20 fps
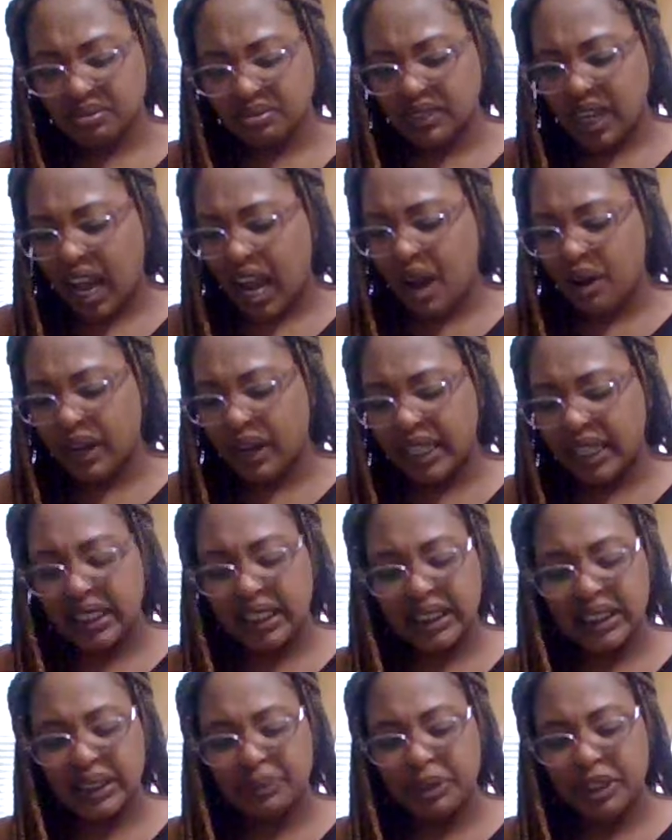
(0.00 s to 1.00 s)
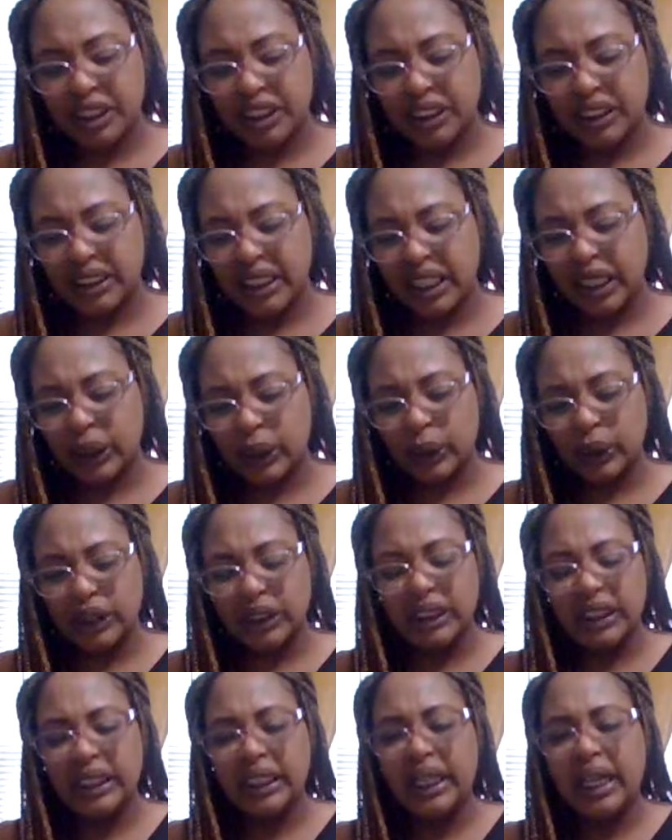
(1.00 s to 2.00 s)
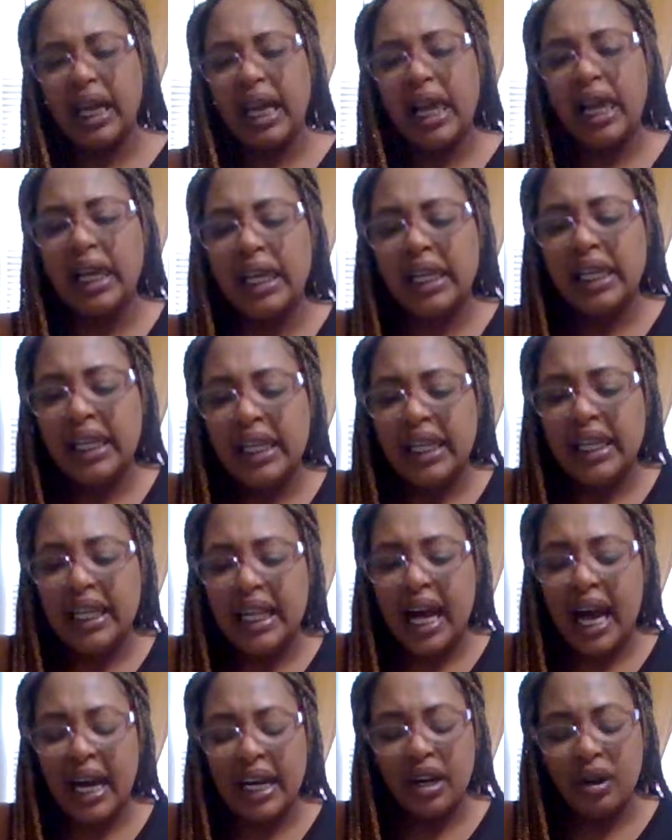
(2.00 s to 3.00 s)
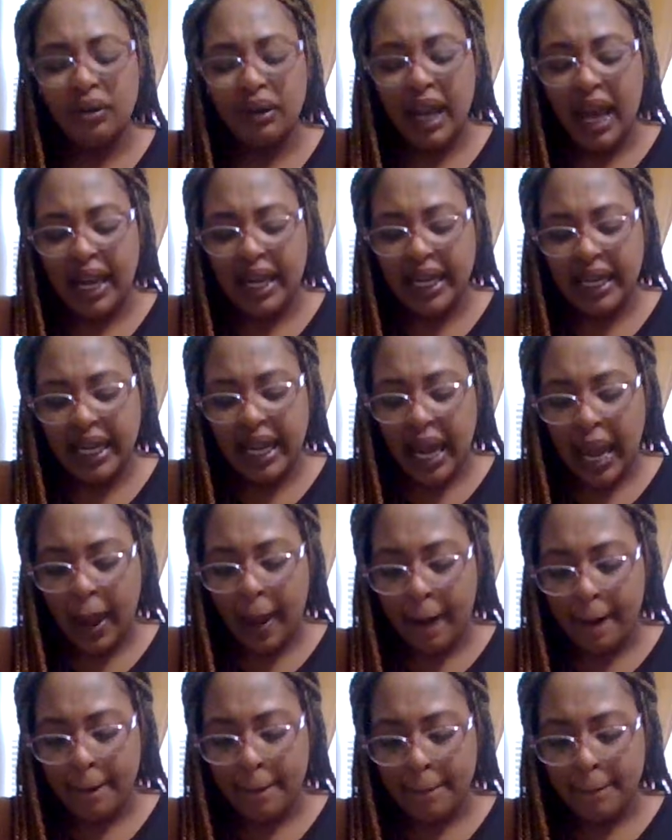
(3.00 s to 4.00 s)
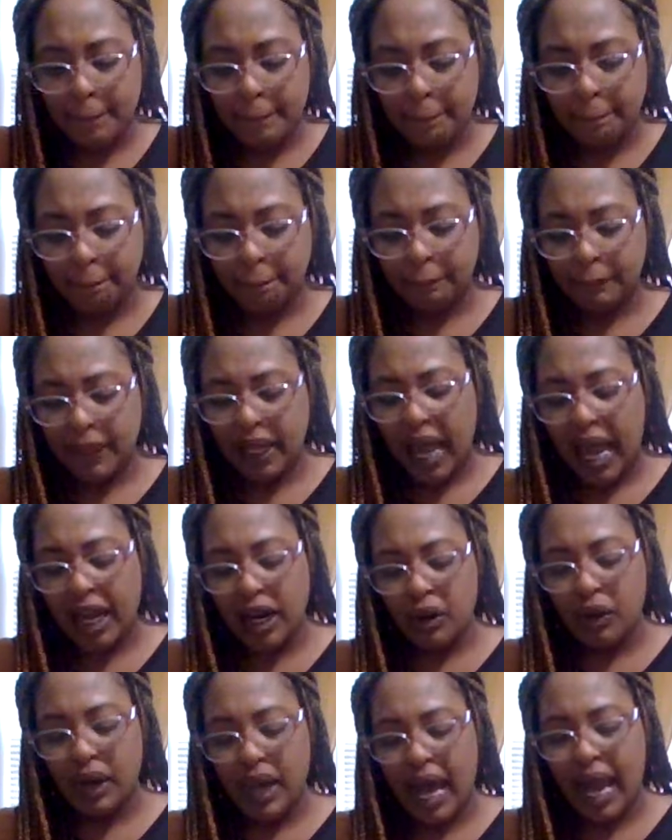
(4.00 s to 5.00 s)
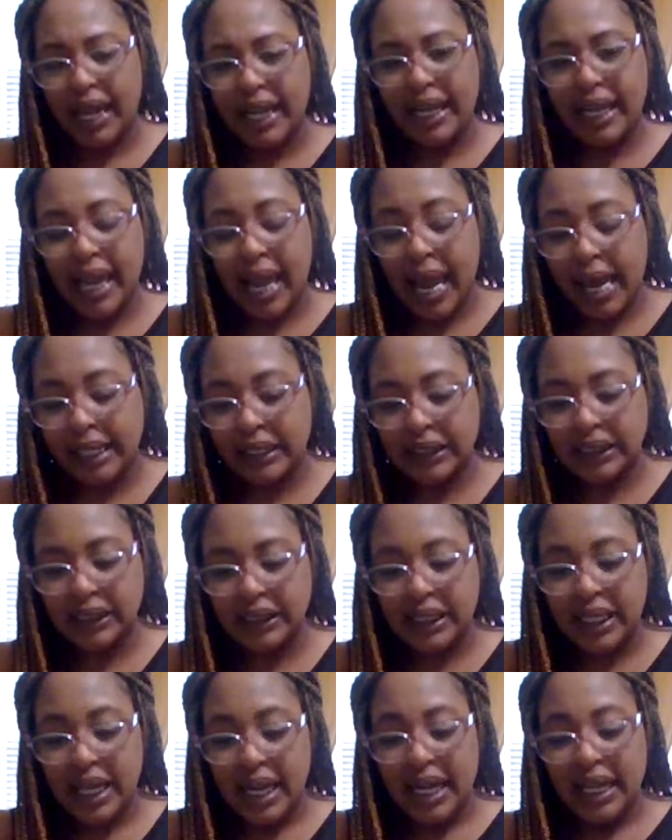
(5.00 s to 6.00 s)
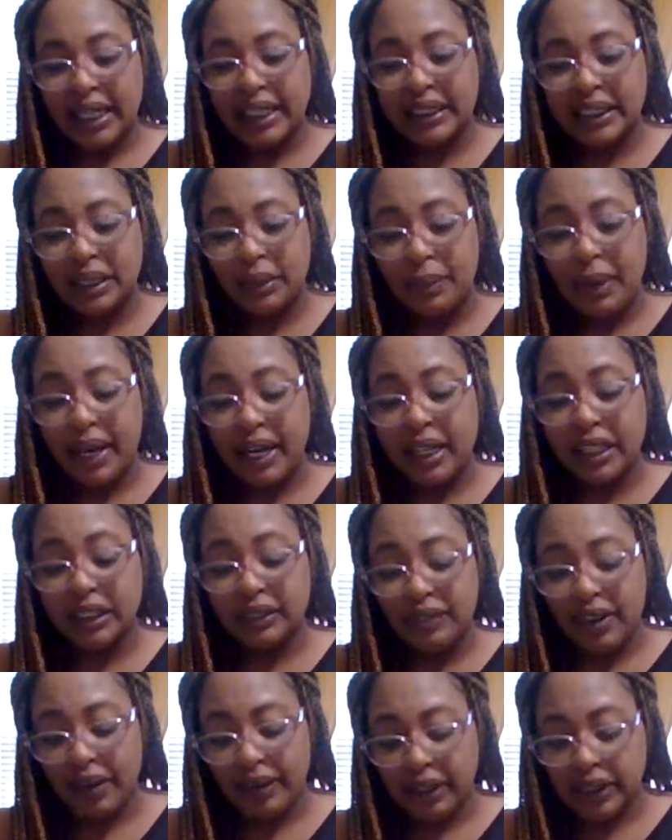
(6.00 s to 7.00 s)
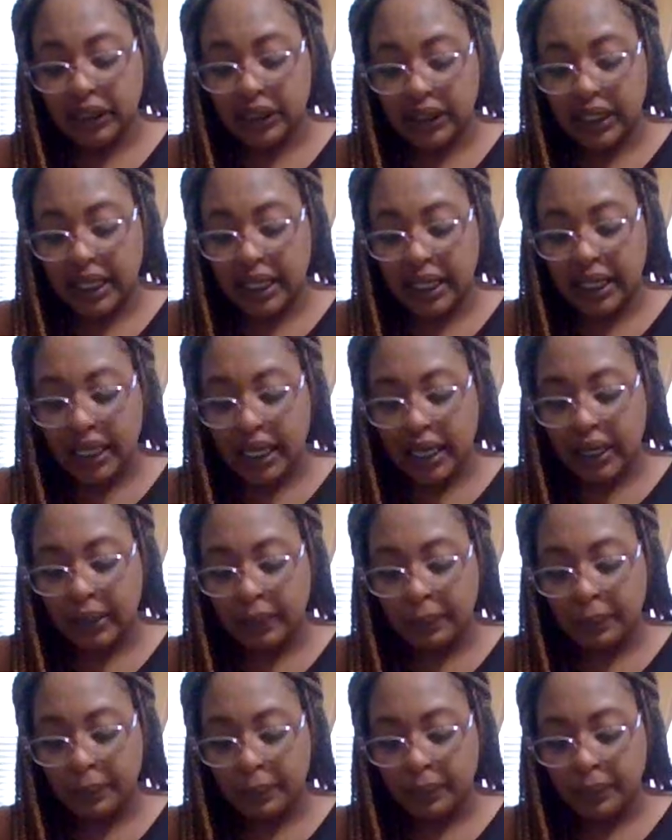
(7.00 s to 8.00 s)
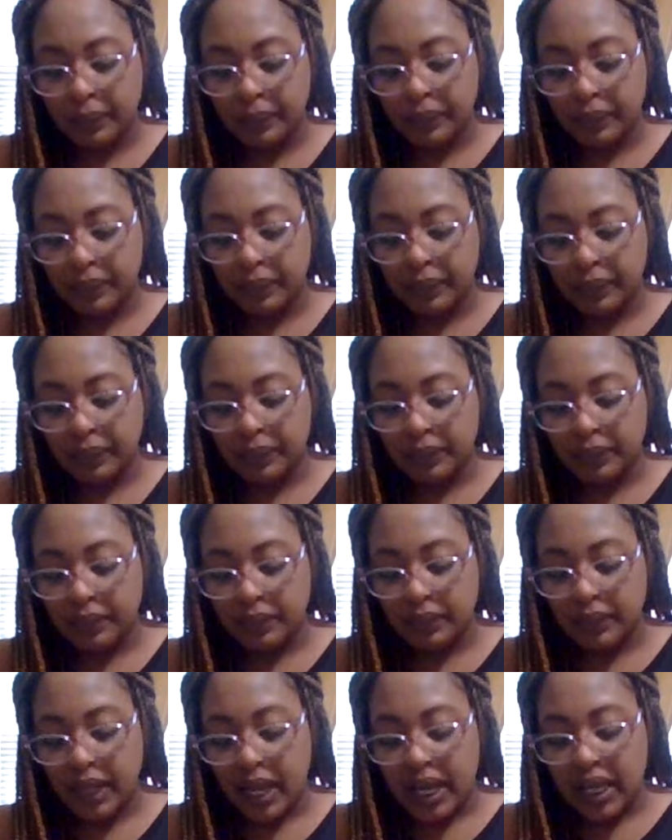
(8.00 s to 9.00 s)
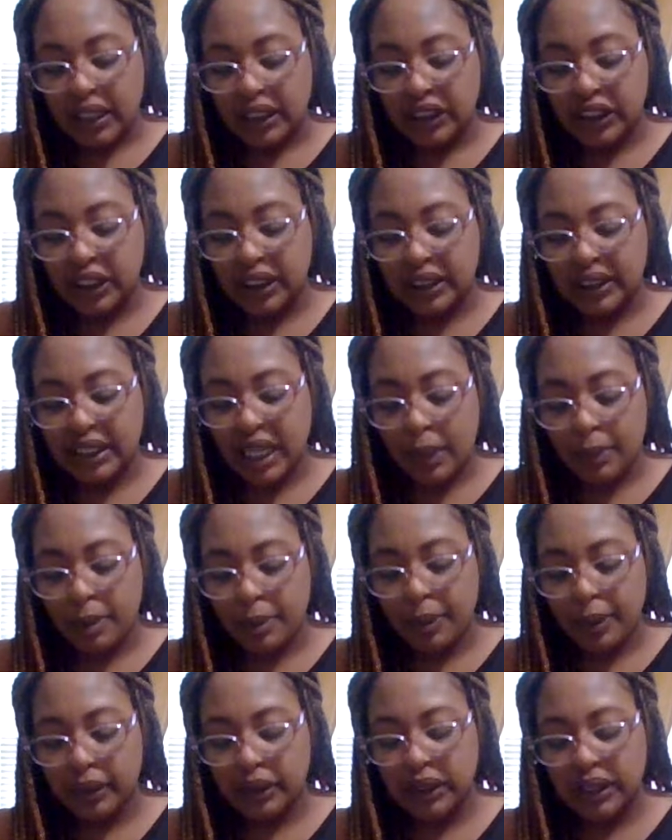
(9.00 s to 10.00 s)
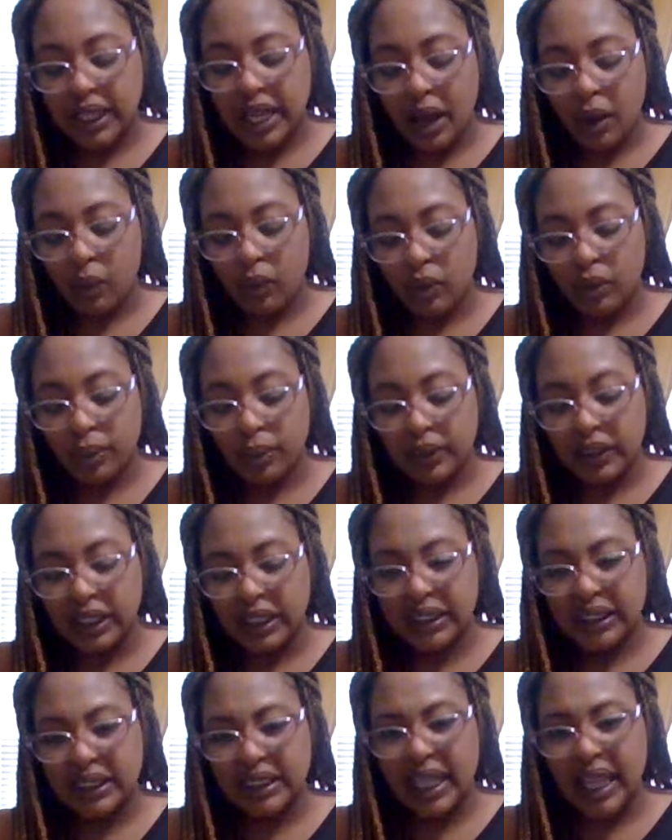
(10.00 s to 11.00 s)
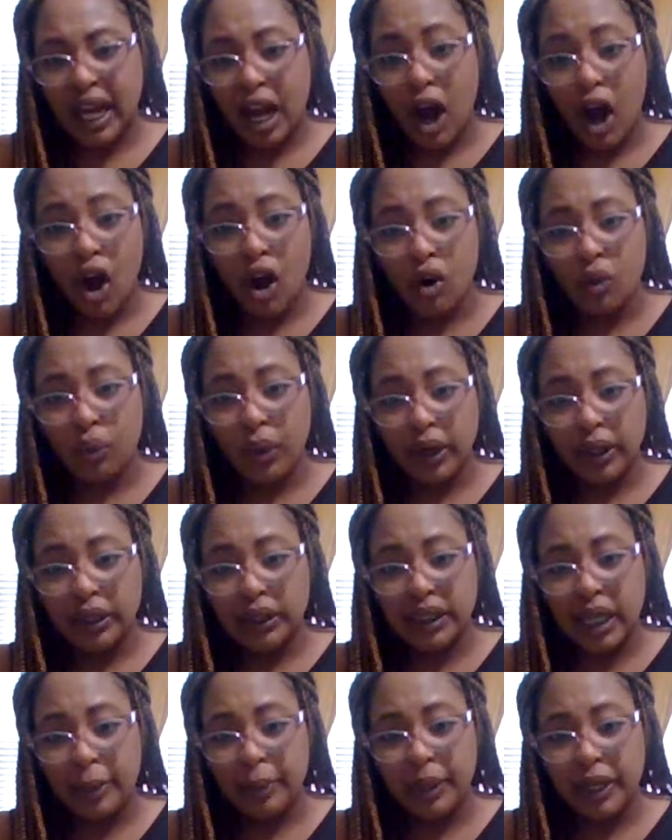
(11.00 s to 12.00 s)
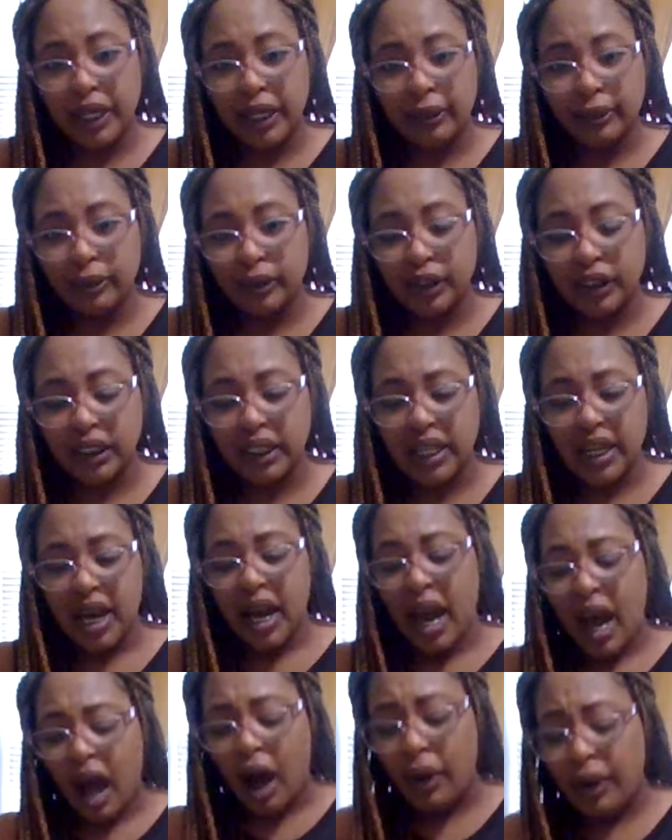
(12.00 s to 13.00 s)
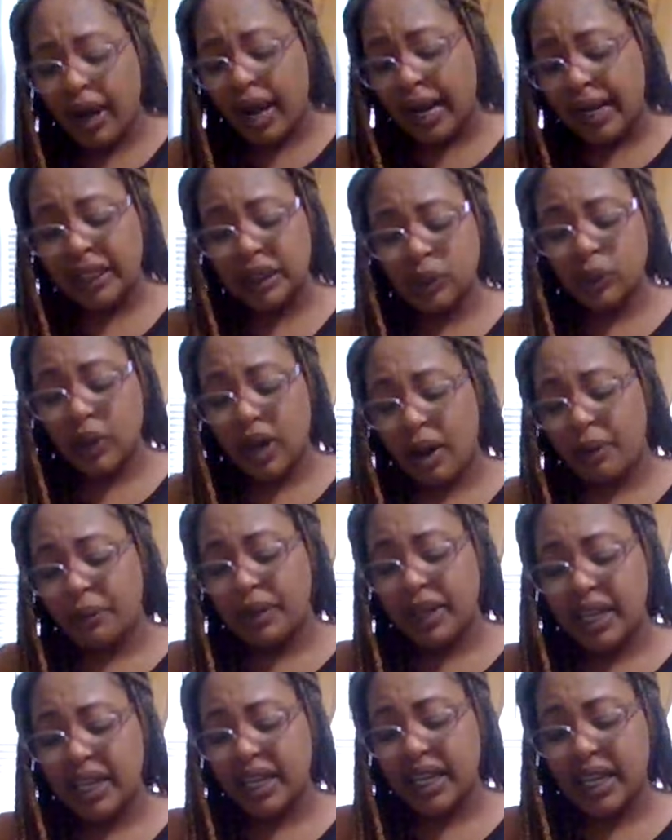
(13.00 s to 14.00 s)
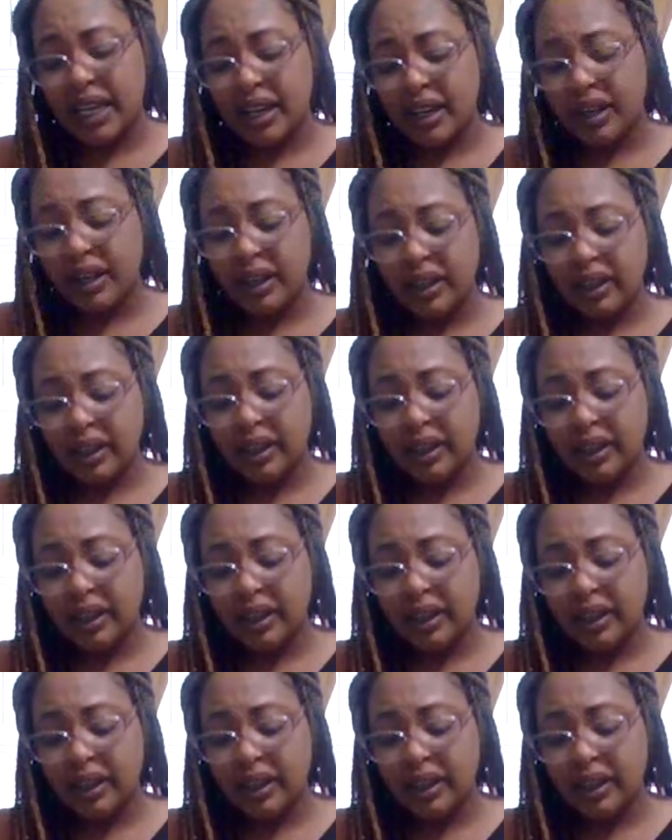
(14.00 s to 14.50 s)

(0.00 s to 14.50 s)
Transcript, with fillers: I don't like this bitch's energy. I don't like it. I don't like it. Because somebody is very sneaky. She the type of person that will, this is like a homewrecker type of energy. Okay, is what I'm getting here.